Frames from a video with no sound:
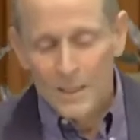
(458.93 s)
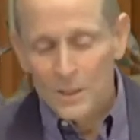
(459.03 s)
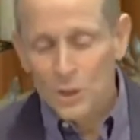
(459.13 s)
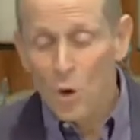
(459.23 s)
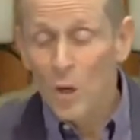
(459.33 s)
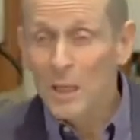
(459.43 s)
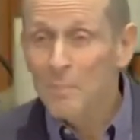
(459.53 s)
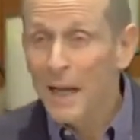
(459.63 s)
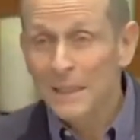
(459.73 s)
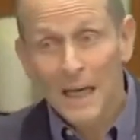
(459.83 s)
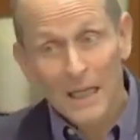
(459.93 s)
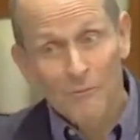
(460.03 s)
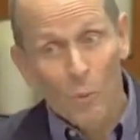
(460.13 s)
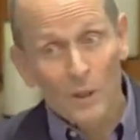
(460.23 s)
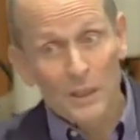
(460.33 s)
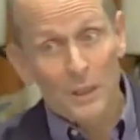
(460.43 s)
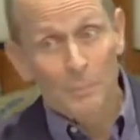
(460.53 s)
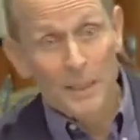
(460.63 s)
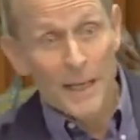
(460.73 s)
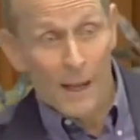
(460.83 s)
So he might not have wanted to
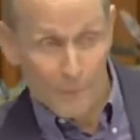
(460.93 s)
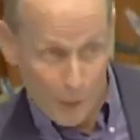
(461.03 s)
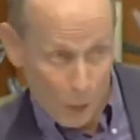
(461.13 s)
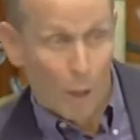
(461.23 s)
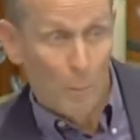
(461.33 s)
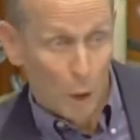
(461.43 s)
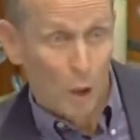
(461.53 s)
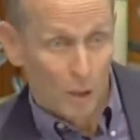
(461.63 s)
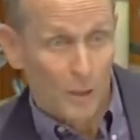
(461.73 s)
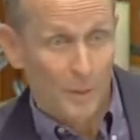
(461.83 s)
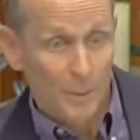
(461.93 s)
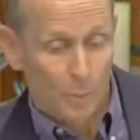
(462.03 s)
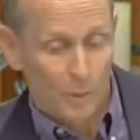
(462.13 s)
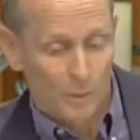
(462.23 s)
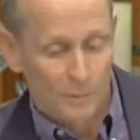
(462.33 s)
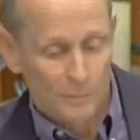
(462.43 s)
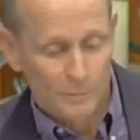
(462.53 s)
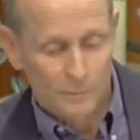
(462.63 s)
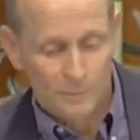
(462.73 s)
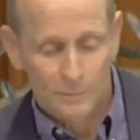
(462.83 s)
be down there among the people.
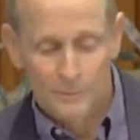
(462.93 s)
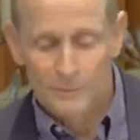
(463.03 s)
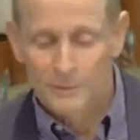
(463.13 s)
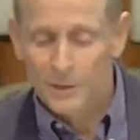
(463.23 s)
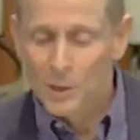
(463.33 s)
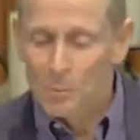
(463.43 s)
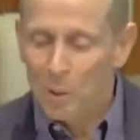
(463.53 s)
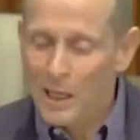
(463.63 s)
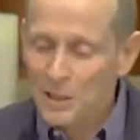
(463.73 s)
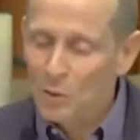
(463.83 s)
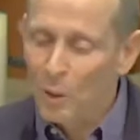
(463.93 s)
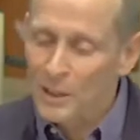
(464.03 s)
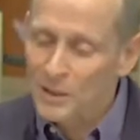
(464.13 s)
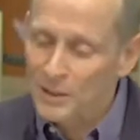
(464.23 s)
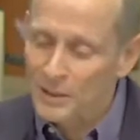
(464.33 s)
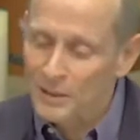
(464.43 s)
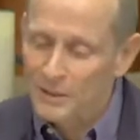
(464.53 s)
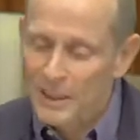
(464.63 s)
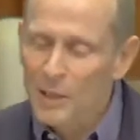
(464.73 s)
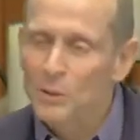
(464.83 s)
Plus, he was
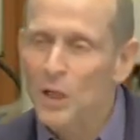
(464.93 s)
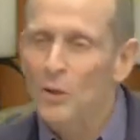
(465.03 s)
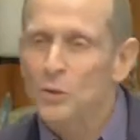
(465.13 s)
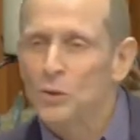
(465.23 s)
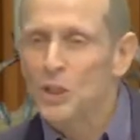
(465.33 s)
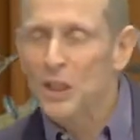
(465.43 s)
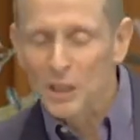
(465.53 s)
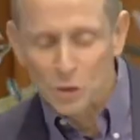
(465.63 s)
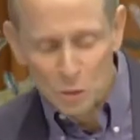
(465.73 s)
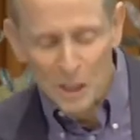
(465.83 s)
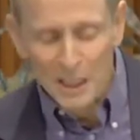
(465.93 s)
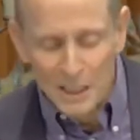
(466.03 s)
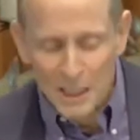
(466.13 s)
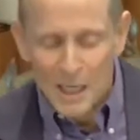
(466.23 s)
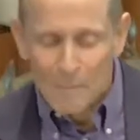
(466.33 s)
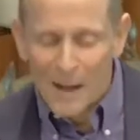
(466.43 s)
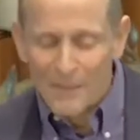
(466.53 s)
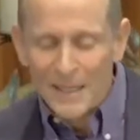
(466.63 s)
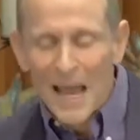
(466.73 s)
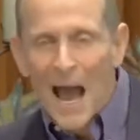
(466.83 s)
also just intrigued by
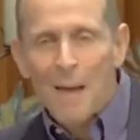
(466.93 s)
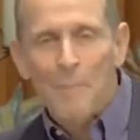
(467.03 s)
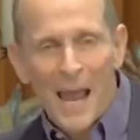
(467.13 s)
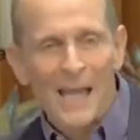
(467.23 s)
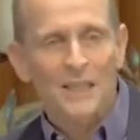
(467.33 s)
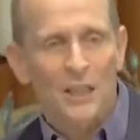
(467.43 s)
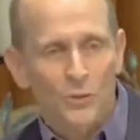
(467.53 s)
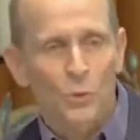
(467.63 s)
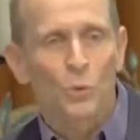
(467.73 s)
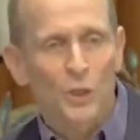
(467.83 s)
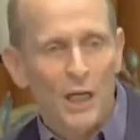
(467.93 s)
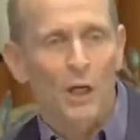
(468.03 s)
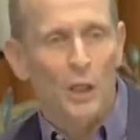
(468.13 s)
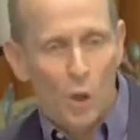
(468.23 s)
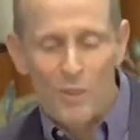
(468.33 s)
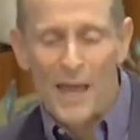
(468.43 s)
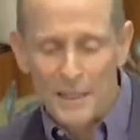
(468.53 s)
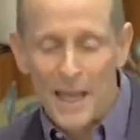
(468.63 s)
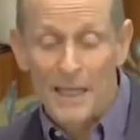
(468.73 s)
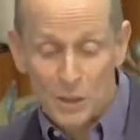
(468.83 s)
the guy passing through Jericho that
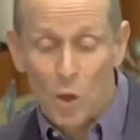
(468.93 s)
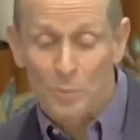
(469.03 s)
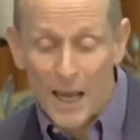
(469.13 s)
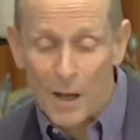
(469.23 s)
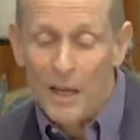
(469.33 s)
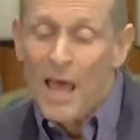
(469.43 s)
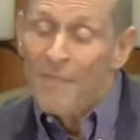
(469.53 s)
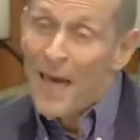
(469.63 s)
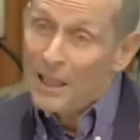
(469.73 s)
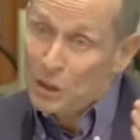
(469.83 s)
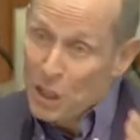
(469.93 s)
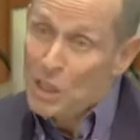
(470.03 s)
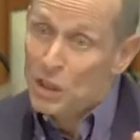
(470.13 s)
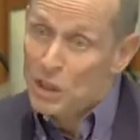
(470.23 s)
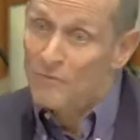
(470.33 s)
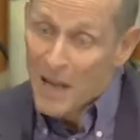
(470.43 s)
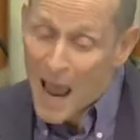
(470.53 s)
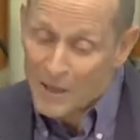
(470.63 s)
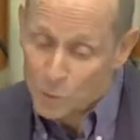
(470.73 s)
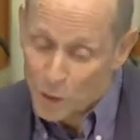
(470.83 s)
day, his hometown, that Jesus of
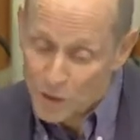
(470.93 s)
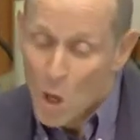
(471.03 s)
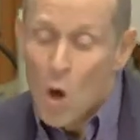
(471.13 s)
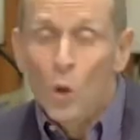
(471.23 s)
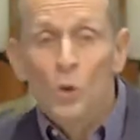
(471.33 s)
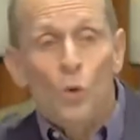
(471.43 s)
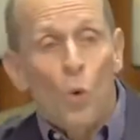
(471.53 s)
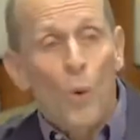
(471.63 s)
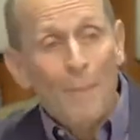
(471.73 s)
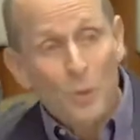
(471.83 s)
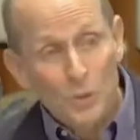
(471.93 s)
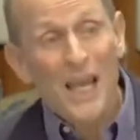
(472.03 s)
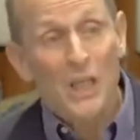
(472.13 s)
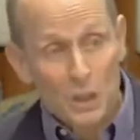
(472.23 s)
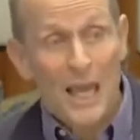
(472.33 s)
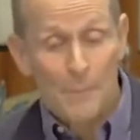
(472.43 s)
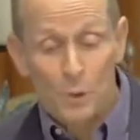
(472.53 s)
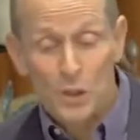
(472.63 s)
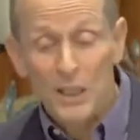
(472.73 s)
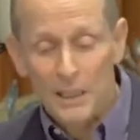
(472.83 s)
Nazareth, whose reputation had
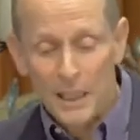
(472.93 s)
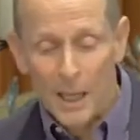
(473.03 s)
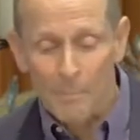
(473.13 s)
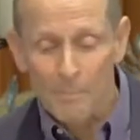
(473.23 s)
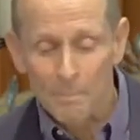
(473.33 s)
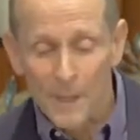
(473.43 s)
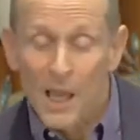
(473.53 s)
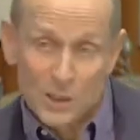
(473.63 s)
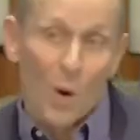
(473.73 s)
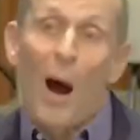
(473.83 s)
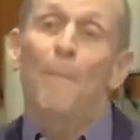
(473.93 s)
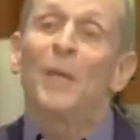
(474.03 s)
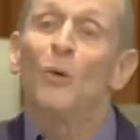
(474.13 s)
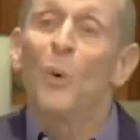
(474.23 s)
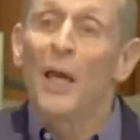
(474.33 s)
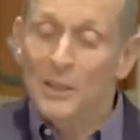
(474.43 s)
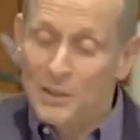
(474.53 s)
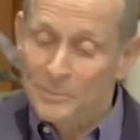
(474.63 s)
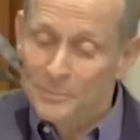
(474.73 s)
preceded him. So up he went.